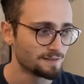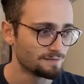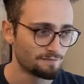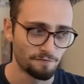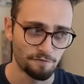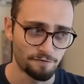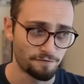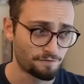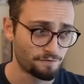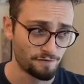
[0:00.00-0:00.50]

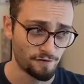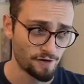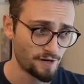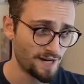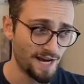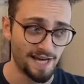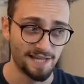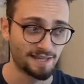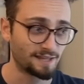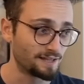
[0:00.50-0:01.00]
for
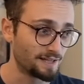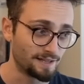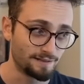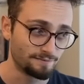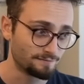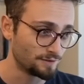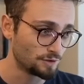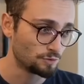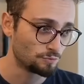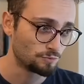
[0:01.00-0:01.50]
nothing.
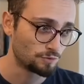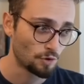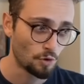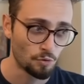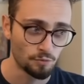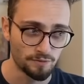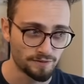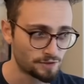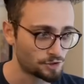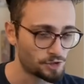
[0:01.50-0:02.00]
You
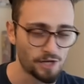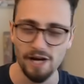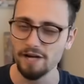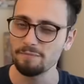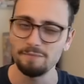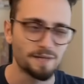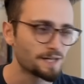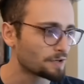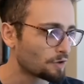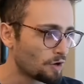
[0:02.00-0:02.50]
don't
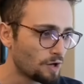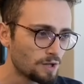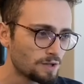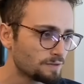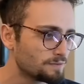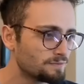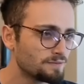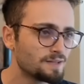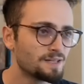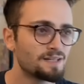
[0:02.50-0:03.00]
check me at
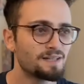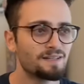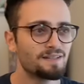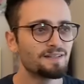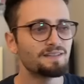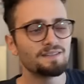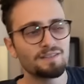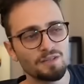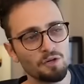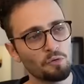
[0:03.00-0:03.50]
all.
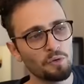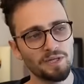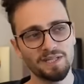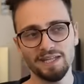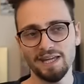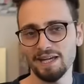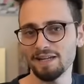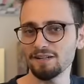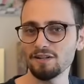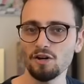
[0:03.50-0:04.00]
Queen
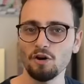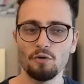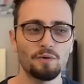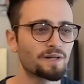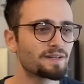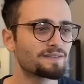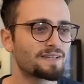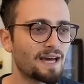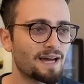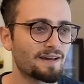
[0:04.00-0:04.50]
can't go
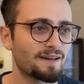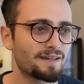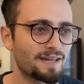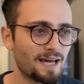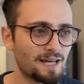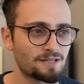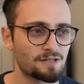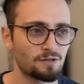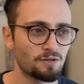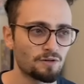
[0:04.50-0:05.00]
and attack a
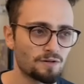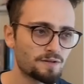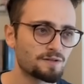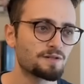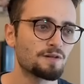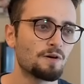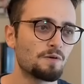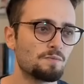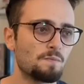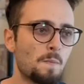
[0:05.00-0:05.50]
castle on
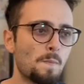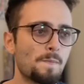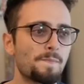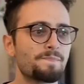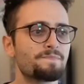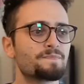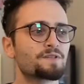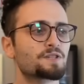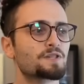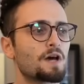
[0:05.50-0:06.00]
its own.
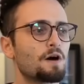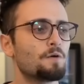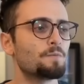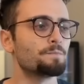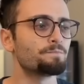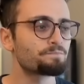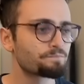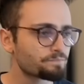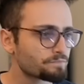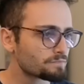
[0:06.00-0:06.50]

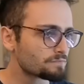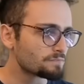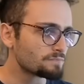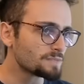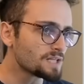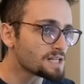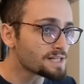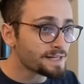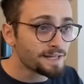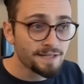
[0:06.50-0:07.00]
So,
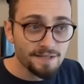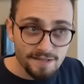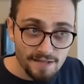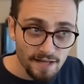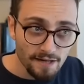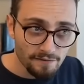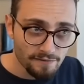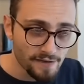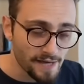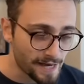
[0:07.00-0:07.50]

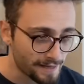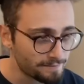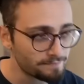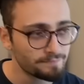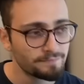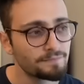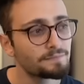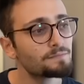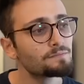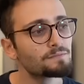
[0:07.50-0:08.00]
instead of
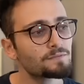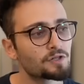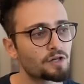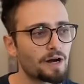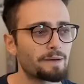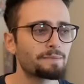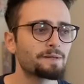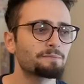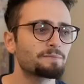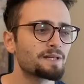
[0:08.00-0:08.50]
that,
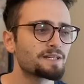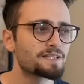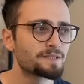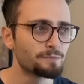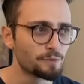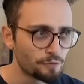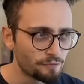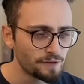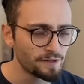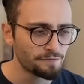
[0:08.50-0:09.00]
Kramnik plays the
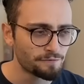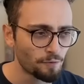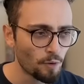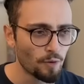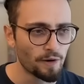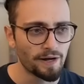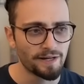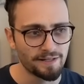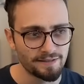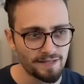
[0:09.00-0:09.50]
move e
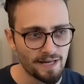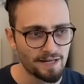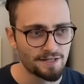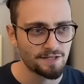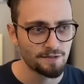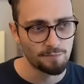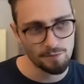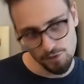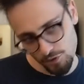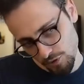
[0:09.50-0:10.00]
four and attacks
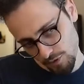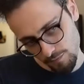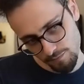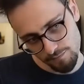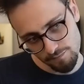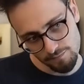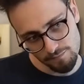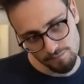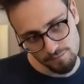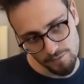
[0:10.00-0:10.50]
the bishop.
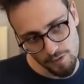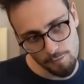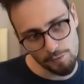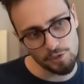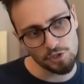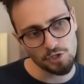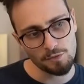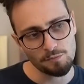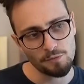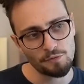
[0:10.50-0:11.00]
The
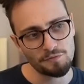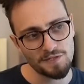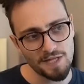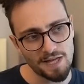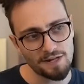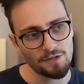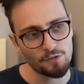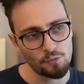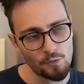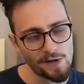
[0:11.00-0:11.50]
bishop moves
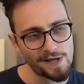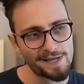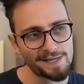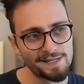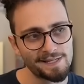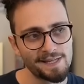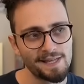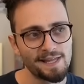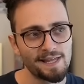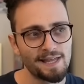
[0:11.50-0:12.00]
out of the
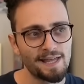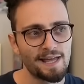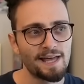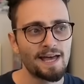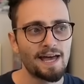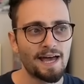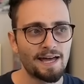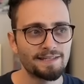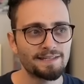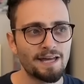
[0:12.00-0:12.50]
way,
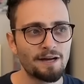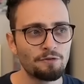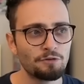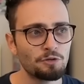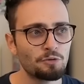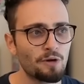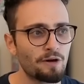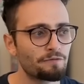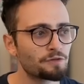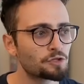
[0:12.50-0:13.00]
and now
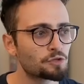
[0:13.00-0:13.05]
you have a